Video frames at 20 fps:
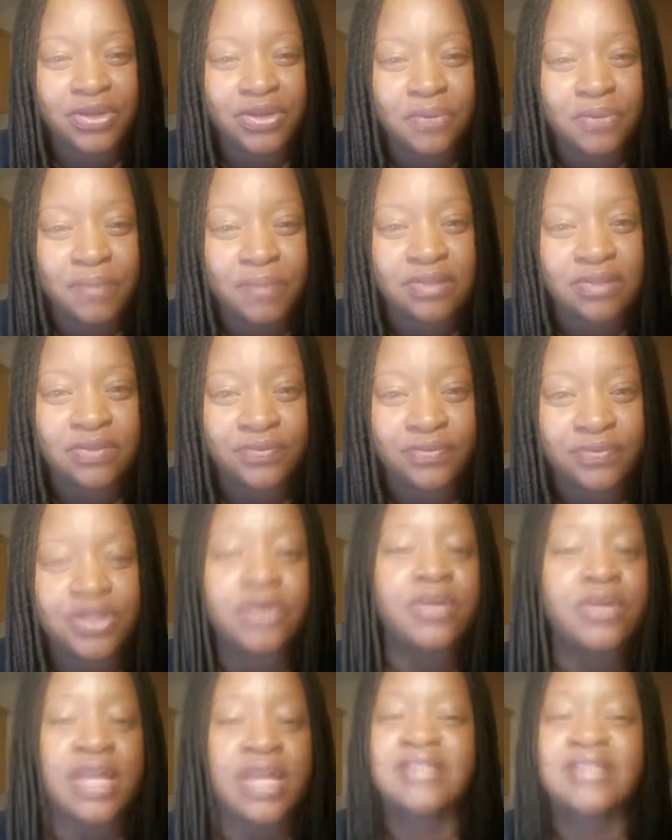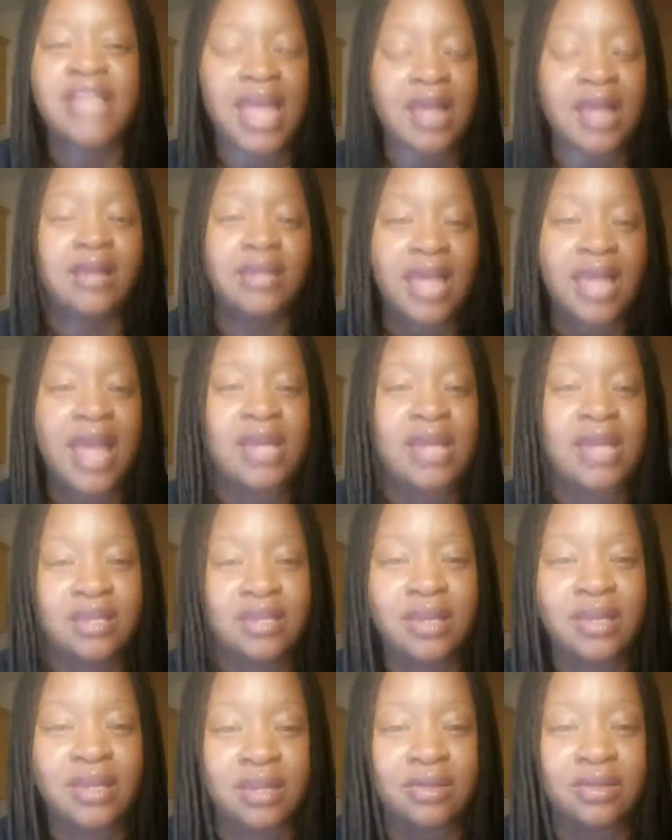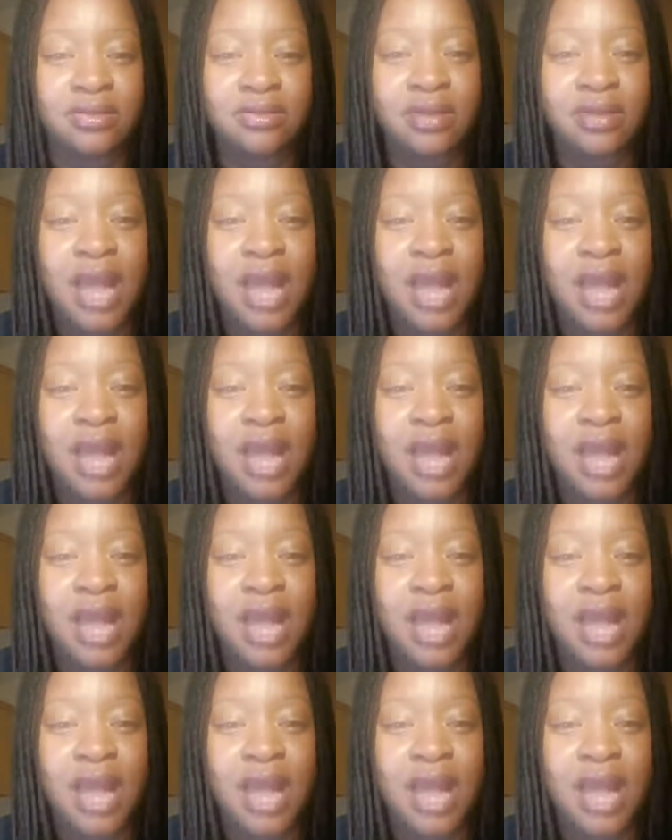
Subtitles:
You mentioned for you. Exactly. I did.